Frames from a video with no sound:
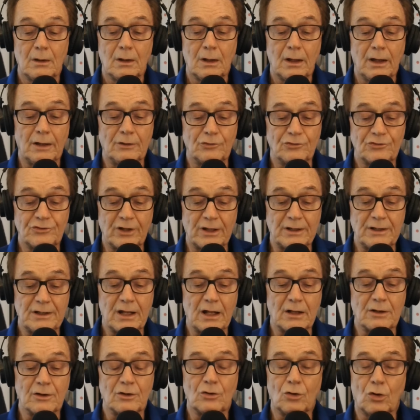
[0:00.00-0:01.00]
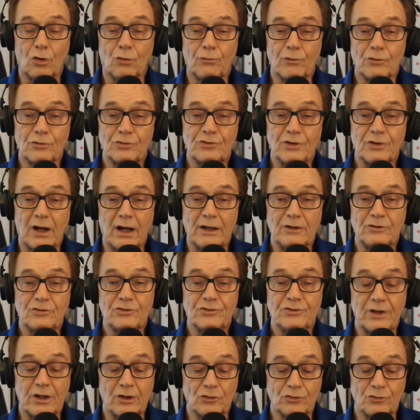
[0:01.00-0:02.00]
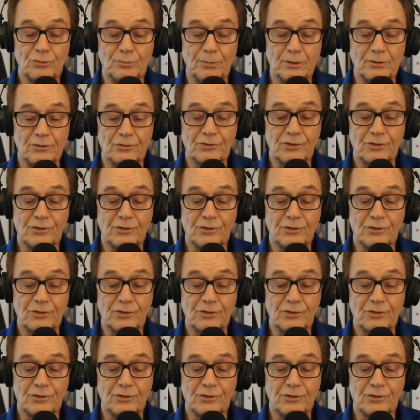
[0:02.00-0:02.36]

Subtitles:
and set down an oversized salesman's